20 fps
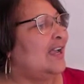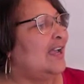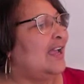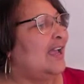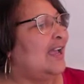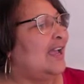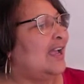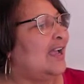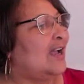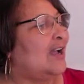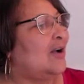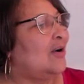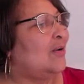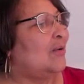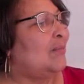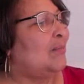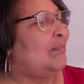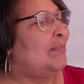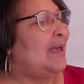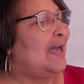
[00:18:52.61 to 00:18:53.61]
and
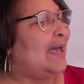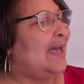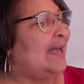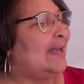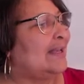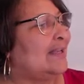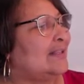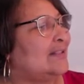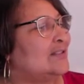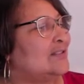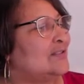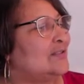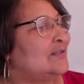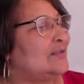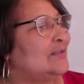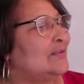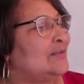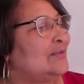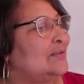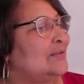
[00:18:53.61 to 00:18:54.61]
go back
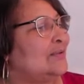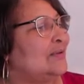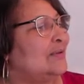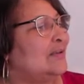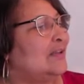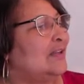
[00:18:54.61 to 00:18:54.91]
to